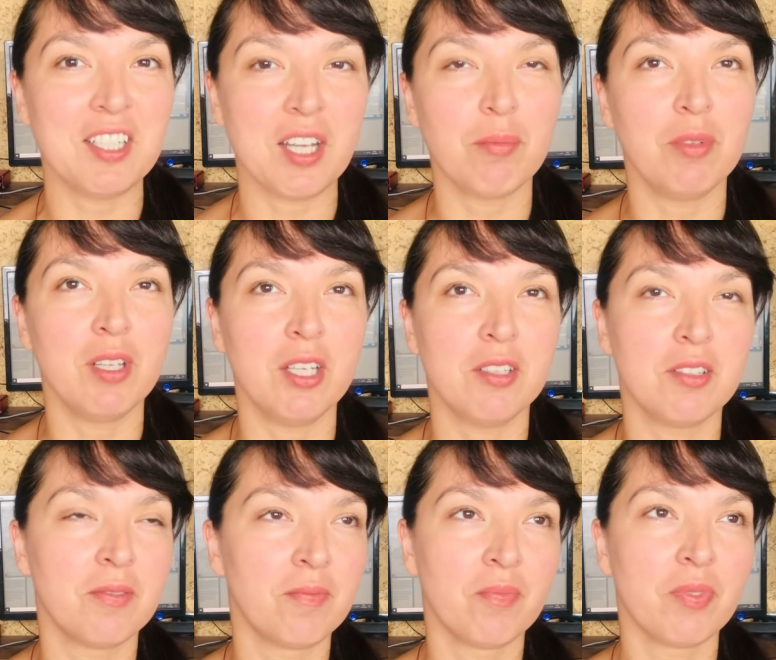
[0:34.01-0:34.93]
I'm a
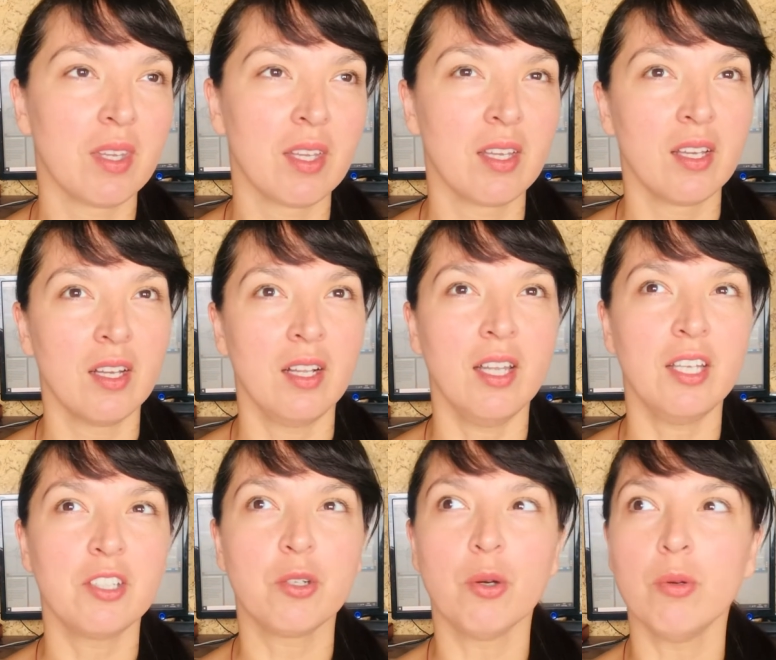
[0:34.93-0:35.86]
late
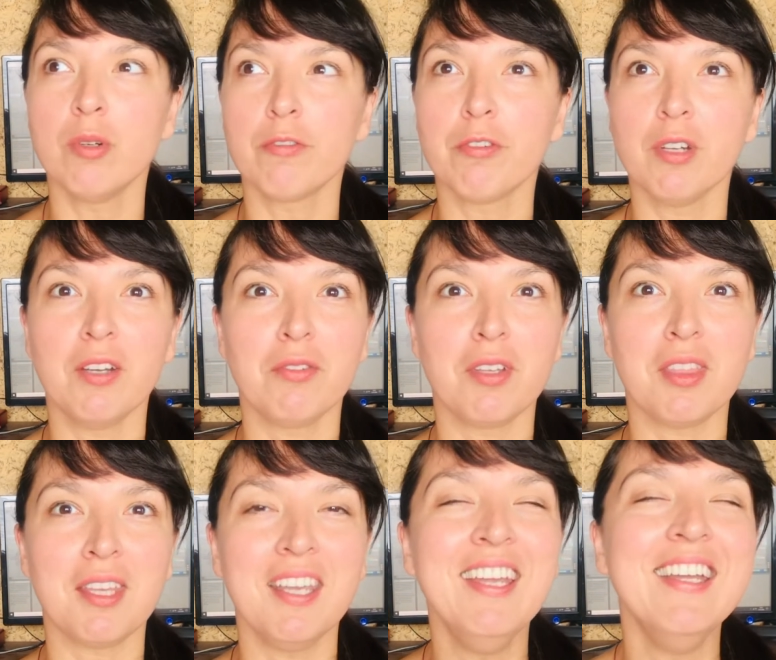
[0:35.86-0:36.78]
goer for everything.